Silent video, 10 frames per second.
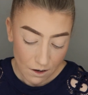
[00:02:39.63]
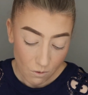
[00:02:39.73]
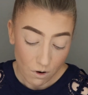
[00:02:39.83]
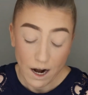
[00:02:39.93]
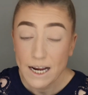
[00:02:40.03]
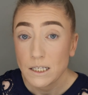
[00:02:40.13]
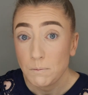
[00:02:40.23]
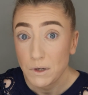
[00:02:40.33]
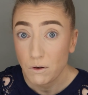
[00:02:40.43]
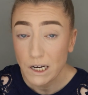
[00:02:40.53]
or Ace
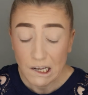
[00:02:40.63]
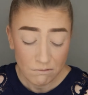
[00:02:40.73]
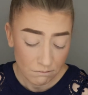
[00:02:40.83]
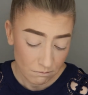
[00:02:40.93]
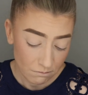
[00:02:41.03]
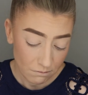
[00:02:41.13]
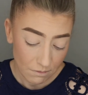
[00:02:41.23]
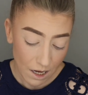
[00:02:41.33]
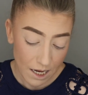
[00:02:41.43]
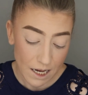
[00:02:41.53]
Beauty.
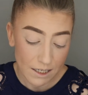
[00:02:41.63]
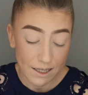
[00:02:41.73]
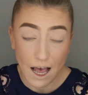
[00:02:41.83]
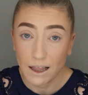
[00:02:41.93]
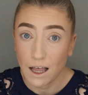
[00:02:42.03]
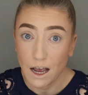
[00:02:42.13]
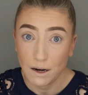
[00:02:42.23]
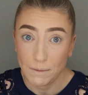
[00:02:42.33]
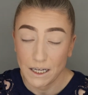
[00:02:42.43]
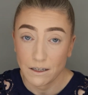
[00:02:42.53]
I guess that
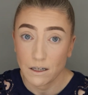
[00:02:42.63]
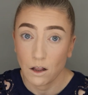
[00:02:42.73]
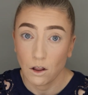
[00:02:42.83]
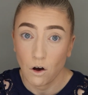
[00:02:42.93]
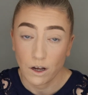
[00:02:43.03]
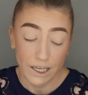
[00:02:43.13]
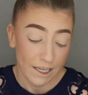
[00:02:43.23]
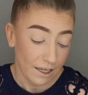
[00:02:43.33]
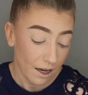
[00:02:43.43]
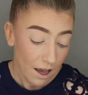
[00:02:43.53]
line means long
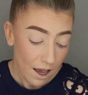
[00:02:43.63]
E.